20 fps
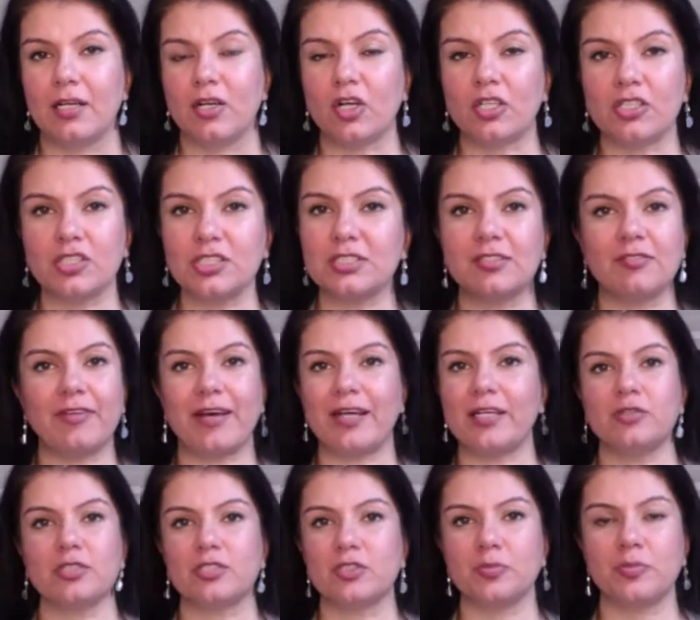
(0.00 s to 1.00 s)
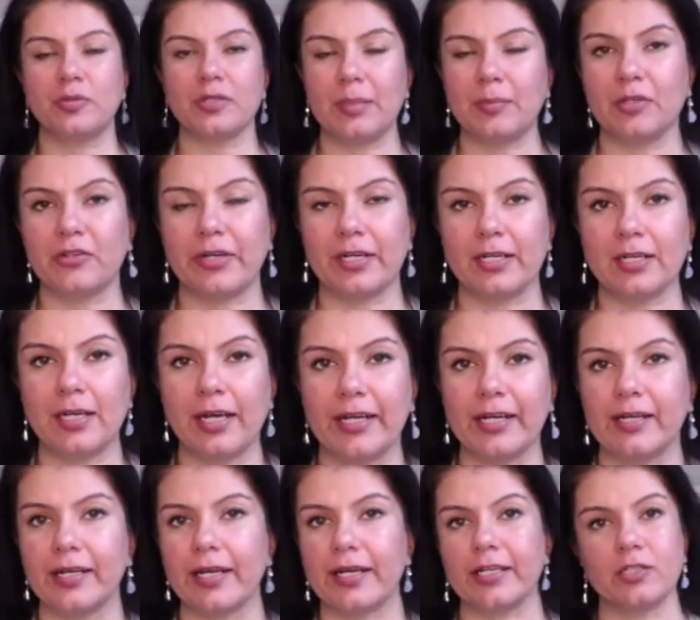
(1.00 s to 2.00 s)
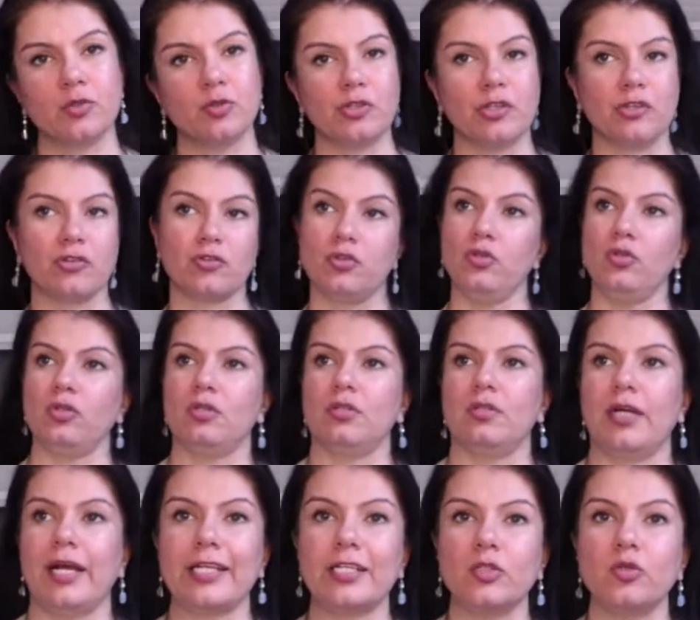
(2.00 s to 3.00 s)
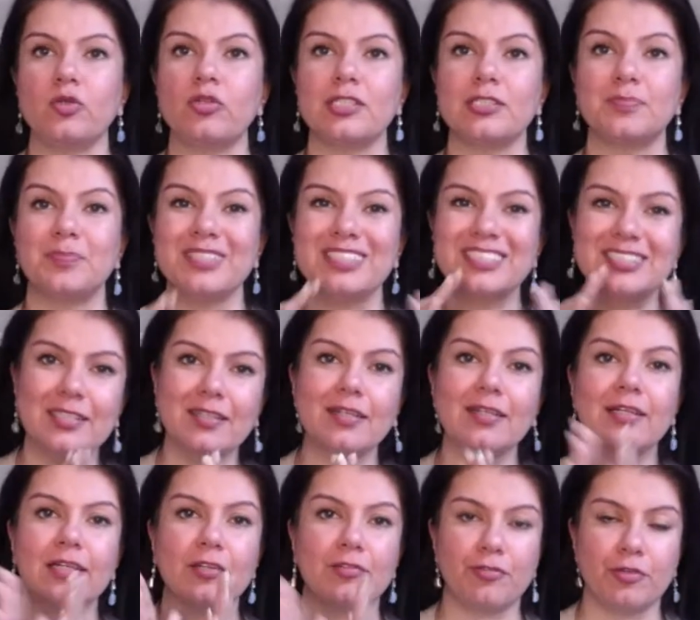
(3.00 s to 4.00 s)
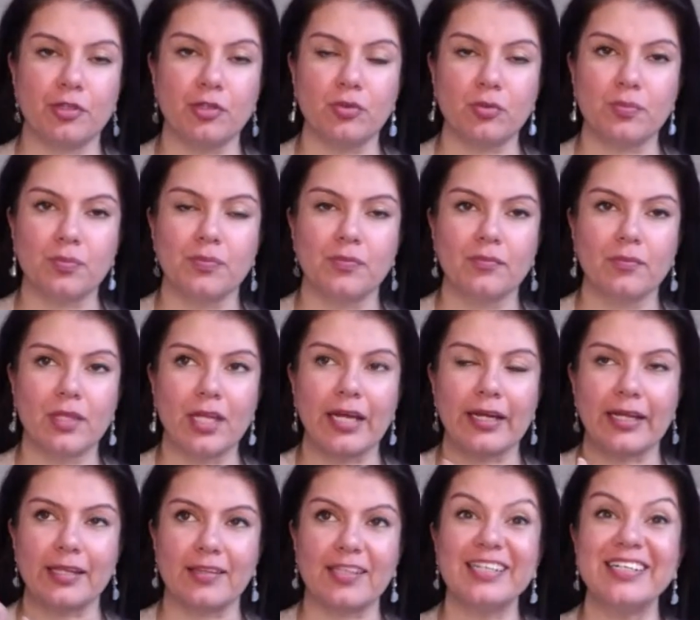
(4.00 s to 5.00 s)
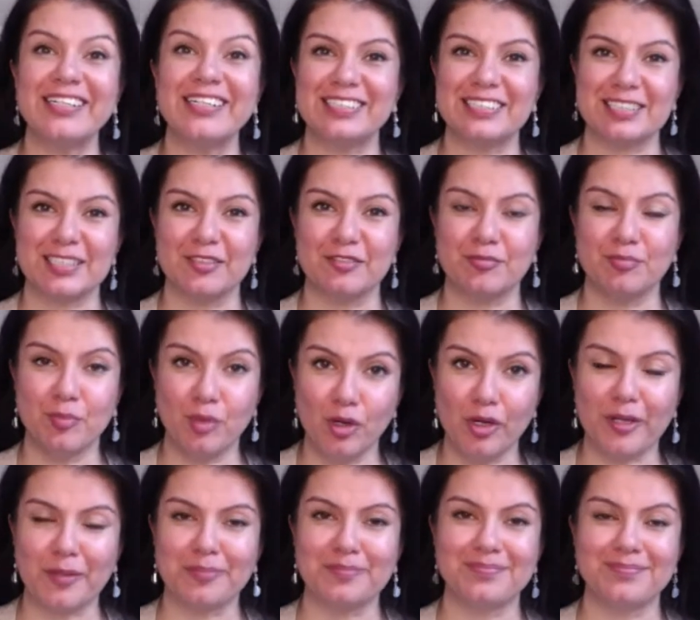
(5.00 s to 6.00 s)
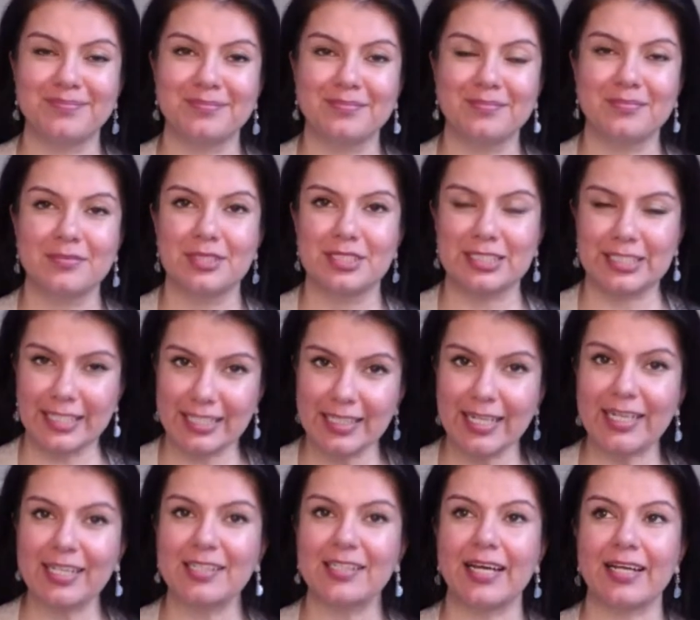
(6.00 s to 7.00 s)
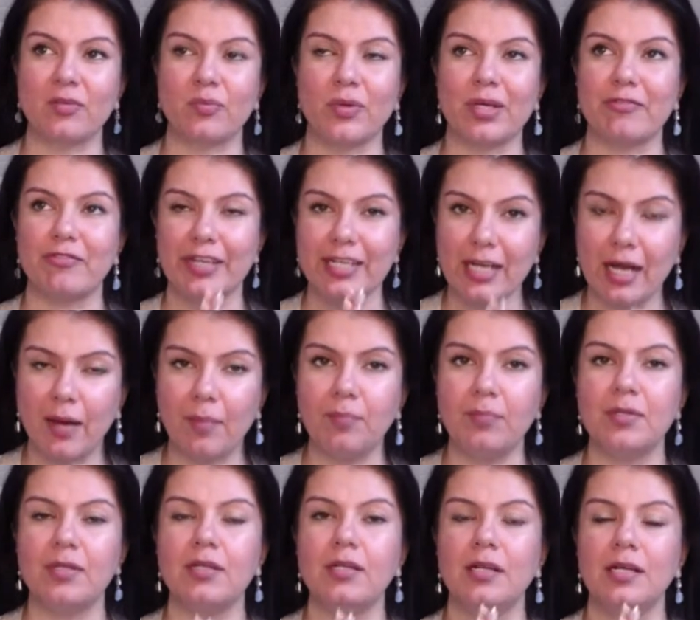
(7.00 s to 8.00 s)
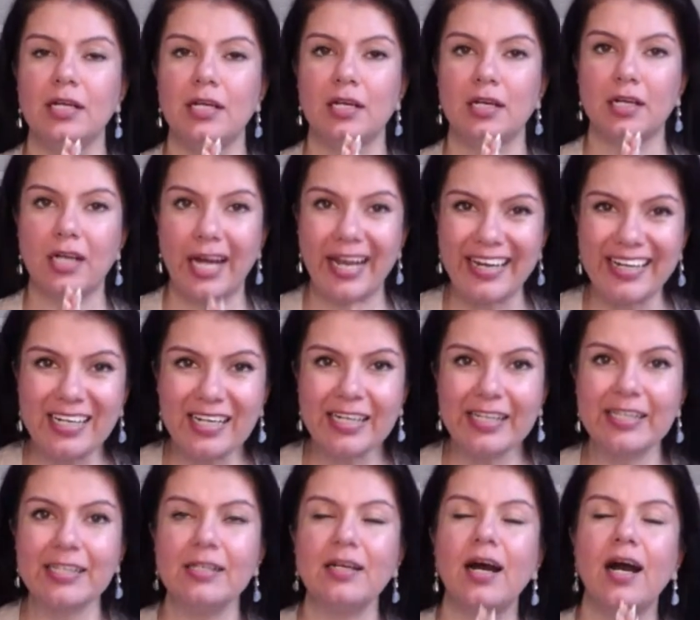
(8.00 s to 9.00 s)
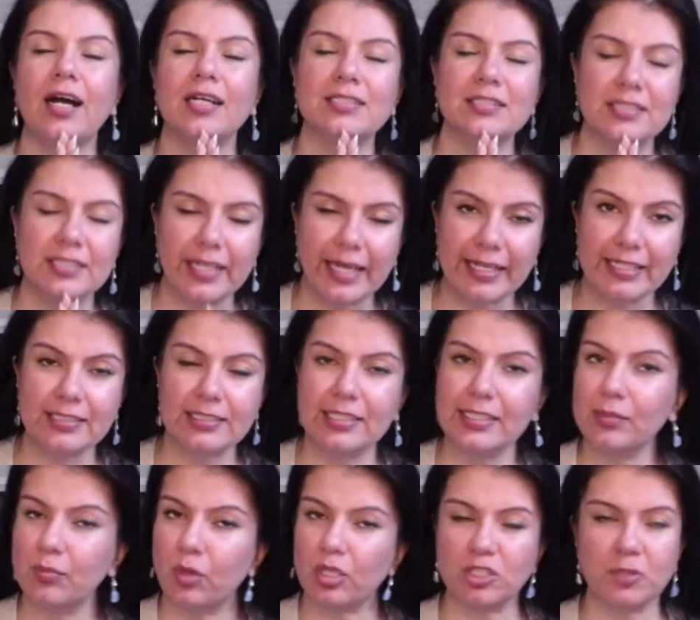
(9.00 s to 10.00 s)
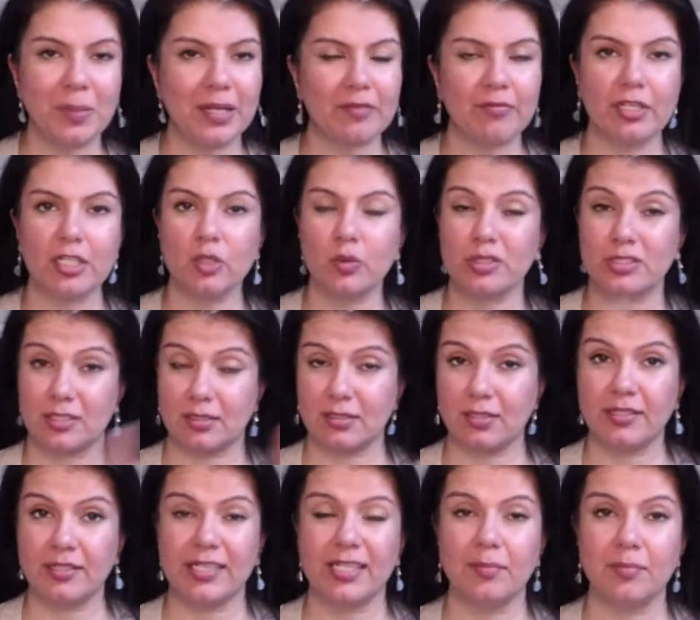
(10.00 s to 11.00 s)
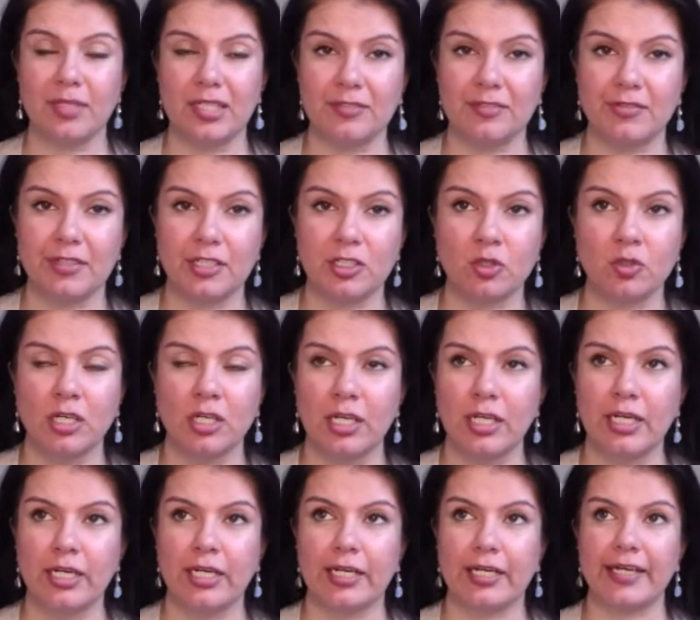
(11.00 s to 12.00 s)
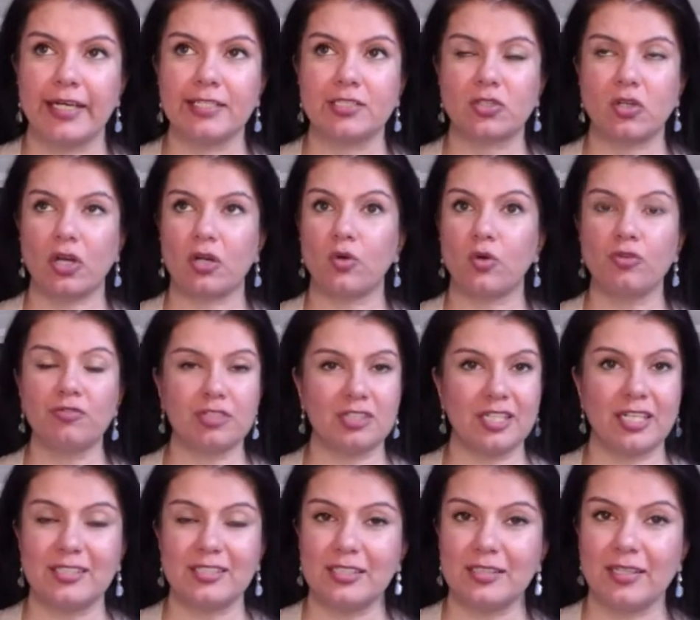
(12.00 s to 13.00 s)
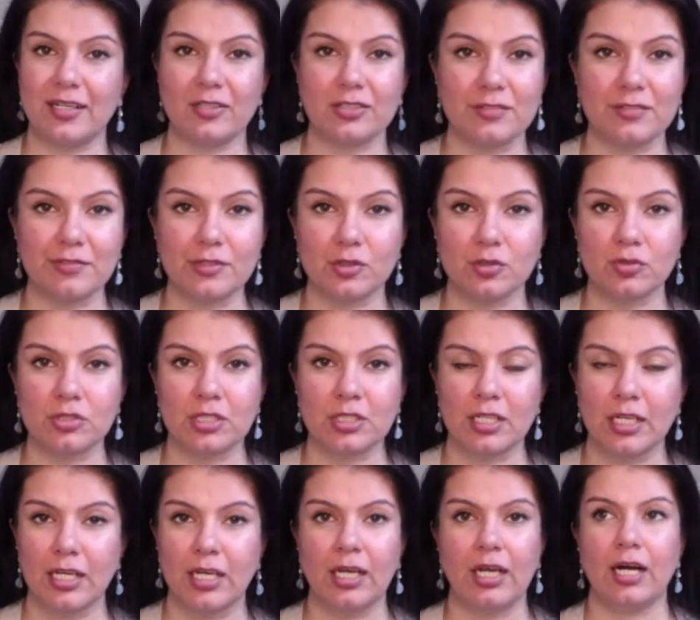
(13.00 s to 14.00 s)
Not just the value that you bring, I'm a great guy and I can do this. No, I can do this particularly for you. And I think I deserve more. Say that in that way, very humble, kindly, ask nicely, watch my video. It's a 13-minute video. It's got over 30,000 views.